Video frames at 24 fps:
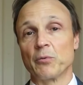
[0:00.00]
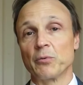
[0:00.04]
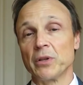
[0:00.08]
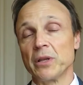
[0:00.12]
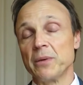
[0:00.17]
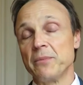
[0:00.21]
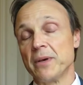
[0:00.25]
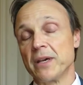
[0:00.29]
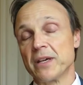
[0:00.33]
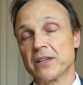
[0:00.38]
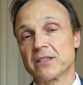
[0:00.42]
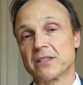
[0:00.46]
what
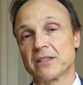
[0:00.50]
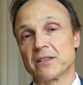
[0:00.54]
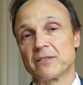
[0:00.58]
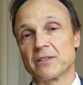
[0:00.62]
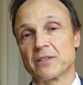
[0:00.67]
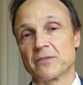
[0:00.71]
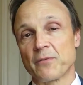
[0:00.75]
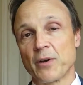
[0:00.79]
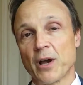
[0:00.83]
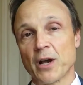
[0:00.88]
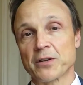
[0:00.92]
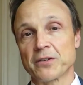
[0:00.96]
really makes
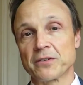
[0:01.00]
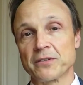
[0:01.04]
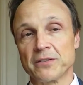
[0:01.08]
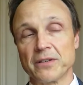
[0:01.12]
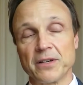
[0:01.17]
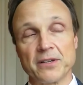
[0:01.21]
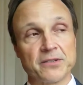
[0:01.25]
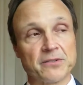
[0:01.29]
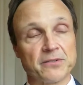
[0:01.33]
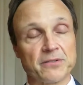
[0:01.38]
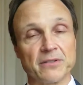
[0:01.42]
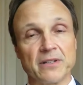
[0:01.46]
this fractional
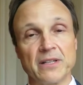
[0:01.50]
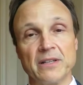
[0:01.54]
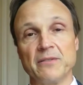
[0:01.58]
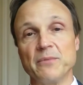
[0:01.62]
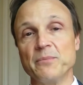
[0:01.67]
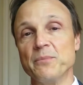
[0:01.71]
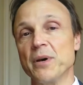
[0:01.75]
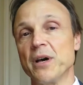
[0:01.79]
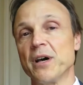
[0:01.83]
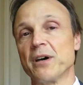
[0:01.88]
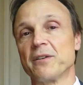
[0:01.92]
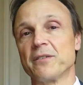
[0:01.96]
laser
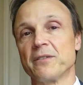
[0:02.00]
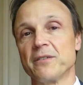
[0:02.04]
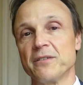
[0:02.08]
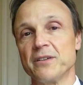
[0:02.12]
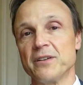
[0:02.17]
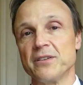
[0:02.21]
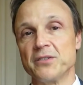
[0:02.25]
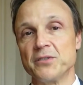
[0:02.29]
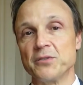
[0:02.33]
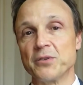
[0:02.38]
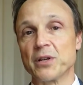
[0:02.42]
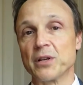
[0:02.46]
even better
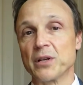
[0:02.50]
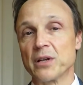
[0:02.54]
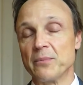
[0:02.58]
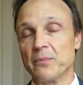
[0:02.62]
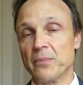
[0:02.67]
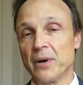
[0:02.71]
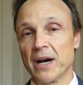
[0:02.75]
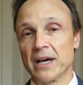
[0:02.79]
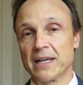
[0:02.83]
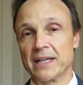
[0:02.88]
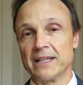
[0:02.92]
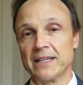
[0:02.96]
is you can
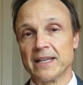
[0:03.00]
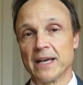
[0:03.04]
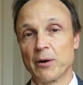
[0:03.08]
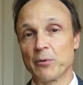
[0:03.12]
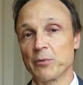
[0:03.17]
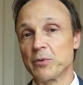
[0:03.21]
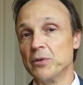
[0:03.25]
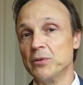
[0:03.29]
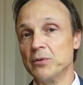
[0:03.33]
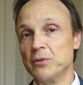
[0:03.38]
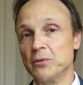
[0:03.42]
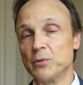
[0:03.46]
combine it now
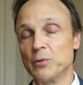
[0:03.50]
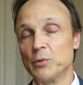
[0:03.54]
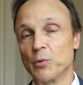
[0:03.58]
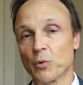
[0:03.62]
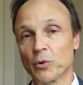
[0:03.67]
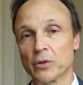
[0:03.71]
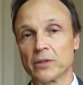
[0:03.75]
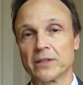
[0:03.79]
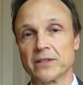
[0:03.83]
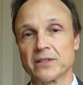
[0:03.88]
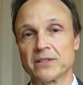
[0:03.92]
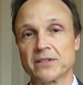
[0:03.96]
with the
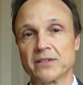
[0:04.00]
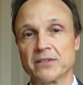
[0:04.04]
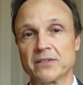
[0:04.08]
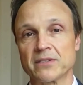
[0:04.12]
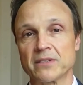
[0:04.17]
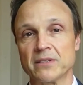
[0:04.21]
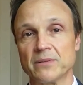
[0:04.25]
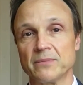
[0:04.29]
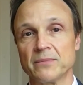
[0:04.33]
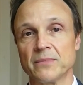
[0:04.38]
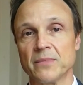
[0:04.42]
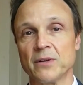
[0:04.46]
new Ellipse
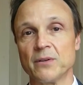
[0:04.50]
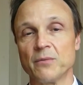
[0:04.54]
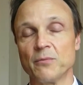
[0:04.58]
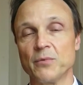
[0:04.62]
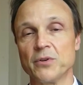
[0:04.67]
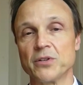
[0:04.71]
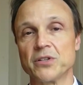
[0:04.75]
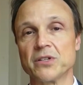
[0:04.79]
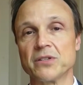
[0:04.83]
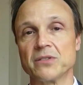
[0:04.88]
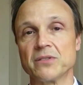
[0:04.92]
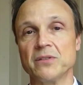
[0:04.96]
system,
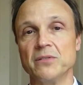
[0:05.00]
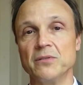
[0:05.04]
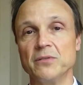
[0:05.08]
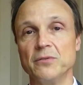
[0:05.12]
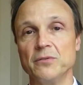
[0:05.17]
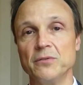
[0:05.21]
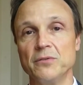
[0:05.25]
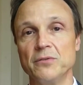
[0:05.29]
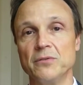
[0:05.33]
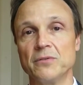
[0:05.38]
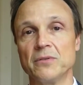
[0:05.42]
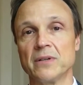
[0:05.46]
which is the
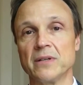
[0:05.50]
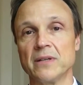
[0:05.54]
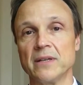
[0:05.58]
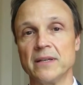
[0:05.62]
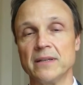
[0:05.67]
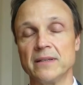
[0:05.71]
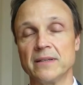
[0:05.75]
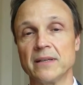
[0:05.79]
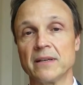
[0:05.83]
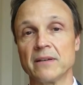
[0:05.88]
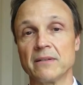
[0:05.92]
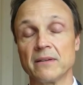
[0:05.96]
new
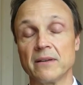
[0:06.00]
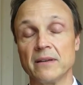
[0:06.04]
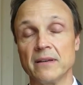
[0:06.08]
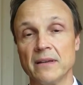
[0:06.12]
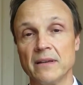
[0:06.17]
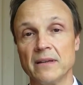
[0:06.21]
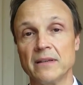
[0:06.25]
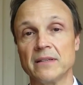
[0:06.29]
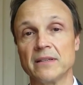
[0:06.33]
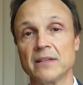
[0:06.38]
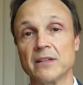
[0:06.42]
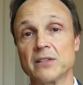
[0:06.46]

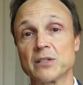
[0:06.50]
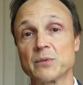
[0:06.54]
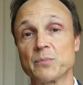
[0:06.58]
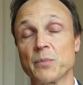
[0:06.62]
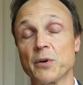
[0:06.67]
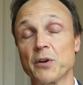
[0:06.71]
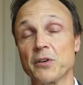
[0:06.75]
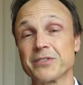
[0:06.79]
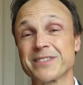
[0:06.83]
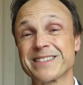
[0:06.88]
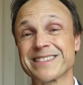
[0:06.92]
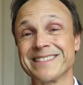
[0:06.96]
intense
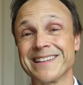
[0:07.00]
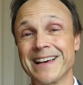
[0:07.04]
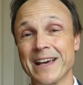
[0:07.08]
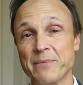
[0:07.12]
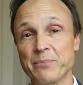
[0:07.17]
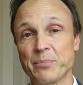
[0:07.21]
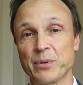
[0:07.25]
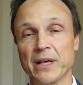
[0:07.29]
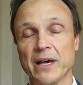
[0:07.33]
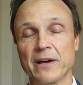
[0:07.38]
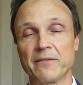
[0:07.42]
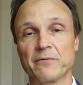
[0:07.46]
pulse
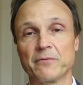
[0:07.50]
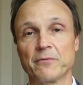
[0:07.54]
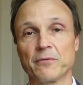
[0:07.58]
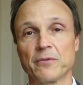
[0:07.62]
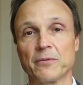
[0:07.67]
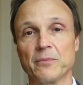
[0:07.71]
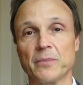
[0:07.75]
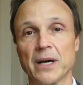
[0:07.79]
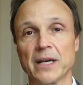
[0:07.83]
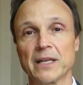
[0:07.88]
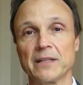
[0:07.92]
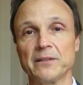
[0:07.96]
light
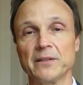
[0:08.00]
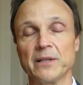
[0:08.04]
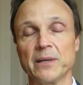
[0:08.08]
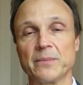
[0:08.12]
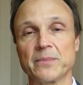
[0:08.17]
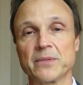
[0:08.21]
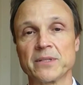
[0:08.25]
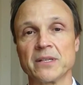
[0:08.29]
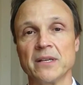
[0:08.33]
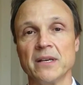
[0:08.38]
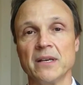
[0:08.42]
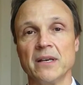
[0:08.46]
platform by
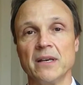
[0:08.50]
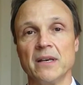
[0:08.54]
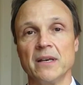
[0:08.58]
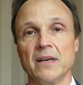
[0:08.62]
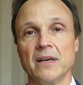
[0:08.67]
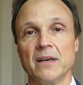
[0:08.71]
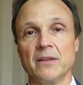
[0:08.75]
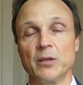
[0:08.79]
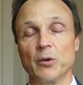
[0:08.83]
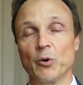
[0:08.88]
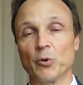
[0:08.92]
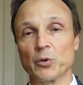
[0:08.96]
Ellipse.
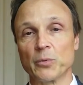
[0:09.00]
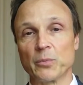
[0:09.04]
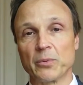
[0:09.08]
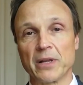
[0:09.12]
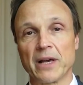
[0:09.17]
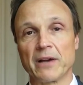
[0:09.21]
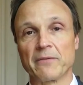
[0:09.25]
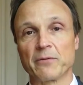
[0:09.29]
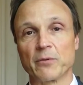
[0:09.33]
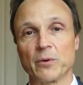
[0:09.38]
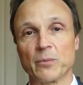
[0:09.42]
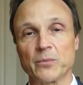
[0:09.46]
The older
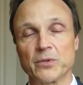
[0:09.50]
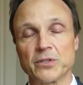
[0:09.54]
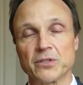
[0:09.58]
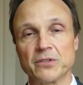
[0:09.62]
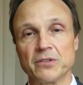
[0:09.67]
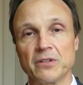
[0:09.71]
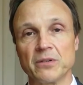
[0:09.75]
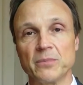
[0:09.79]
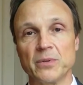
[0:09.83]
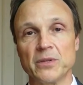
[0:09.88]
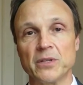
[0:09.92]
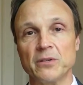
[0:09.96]
platform was
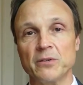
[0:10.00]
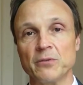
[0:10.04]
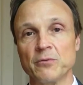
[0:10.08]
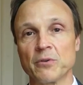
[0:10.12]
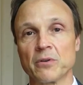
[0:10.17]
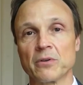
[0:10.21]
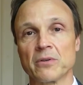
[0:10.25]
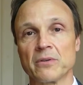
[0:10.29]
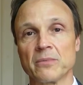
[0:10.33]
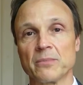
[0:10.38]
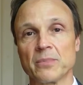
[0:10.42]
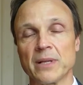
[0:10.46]
good, but the
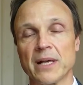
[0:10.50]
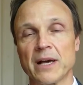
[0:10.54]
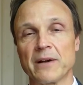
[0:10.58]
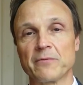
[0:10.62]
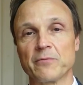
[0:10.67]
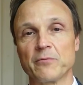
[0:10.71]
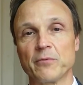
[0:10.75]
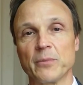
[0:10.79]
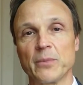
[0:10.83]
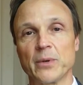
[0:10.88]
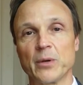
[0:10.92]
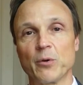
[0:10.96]
newer
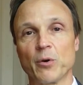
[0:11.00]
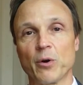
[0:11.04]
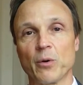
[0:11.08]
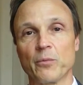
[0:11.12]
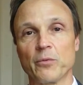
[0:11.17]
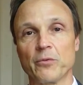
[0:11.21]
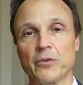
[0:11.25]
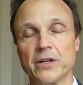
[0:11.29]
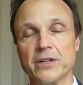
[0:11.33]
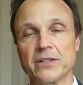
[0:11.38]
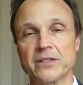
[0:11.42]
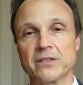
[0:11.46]
platform
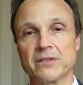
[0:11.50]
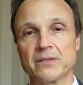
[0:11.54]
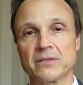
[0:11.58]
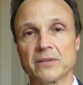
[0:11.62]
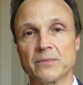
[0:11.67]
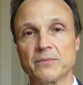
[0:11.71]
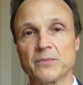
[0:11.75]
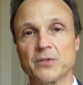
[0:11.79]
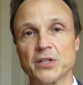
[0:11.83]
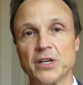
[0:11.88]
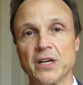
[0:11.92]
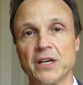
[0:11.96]
incorporates
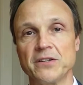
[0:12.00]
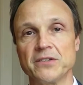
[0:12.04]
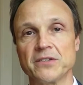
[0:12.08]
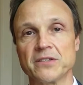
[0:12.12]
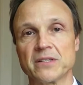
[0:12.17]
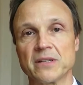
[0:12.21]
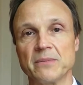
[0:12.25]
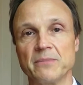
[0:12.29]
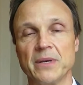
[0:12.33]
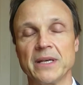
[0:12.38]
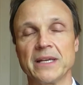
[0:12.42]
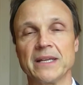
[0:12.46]
some
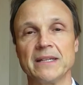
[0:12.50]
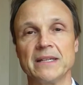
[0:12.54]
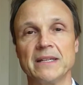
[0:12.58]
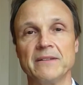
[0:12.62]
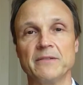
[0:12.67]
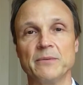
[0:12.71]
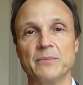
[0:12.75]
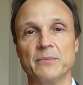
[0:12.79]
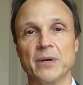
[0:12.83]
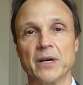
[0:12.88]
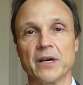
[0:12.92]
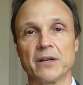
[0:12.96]
changes that make it
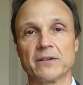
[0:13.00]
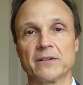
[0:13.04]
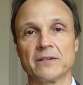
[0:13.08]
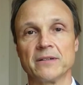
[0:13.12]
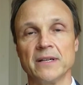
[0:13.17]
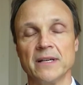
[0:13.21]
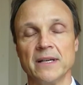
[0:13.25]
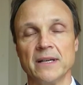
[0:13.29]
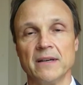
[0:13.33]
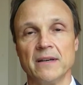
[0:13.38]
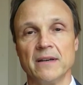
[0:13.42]
even better.